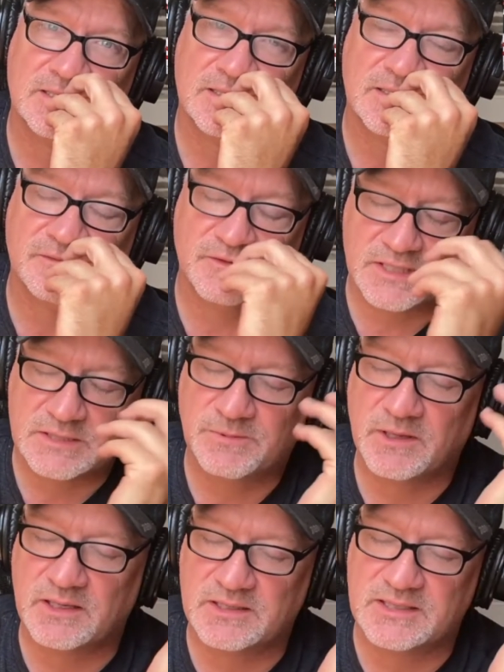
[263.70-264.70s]
The Finnish
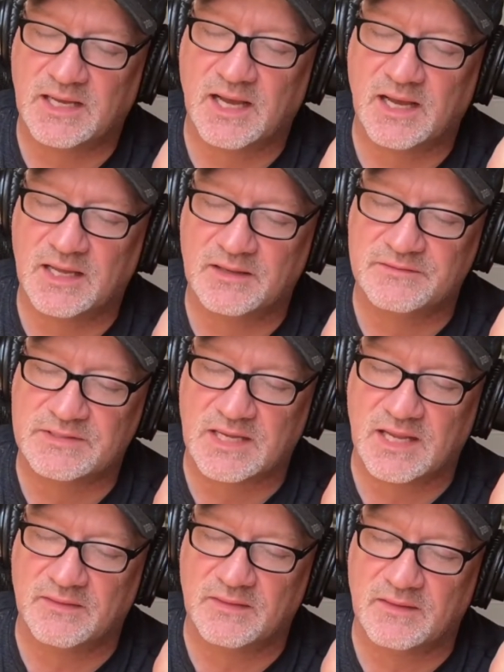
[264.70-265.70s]
player dives,
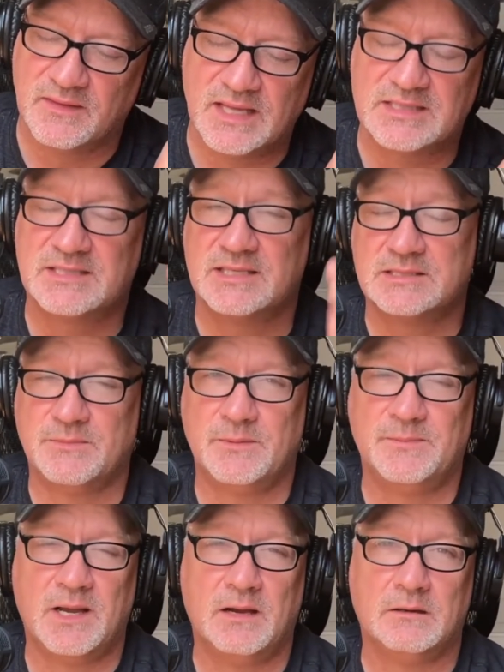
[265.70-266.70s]
and then that sets up a
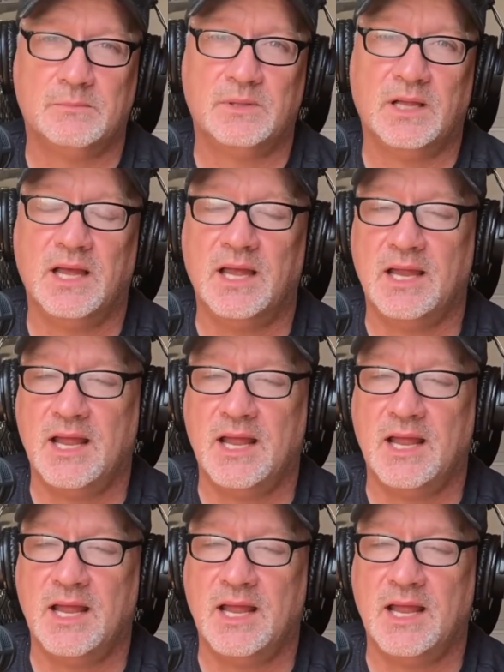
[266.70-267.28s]
power play,